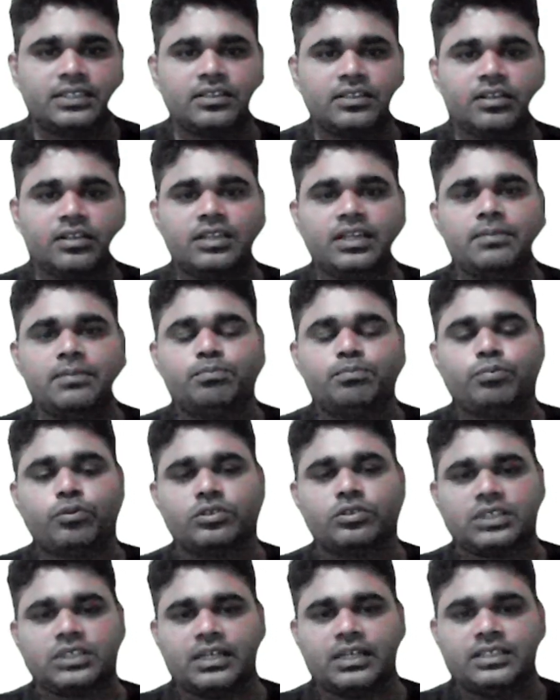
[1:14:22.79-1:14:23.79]
The
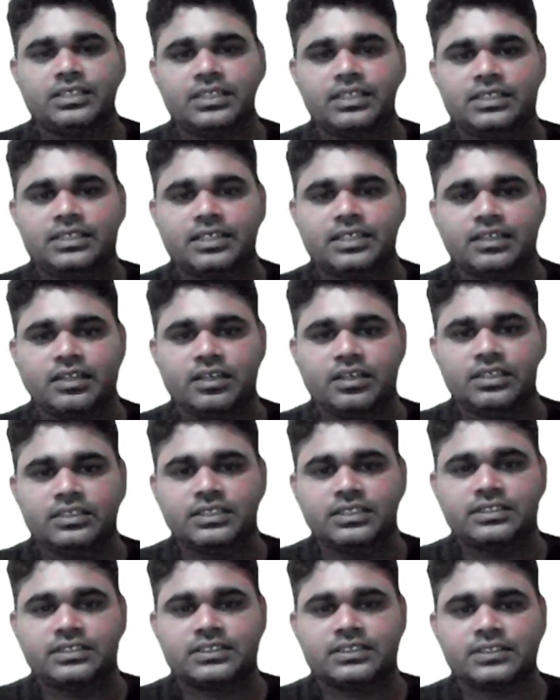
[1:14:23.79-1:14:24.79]
lymphocyte, it
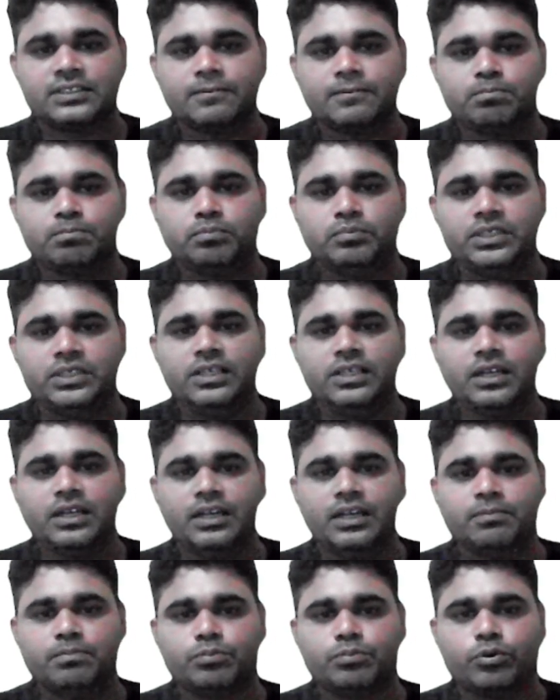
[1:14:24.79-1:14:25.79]
releases B
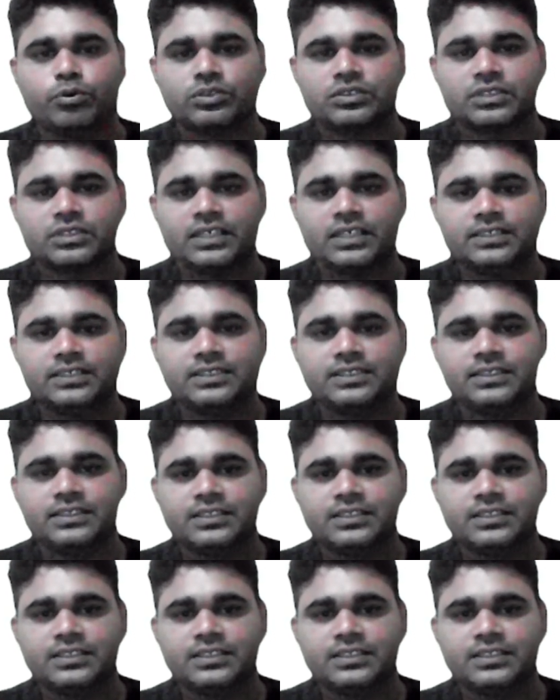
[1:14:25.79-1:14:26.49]
lymphocyte.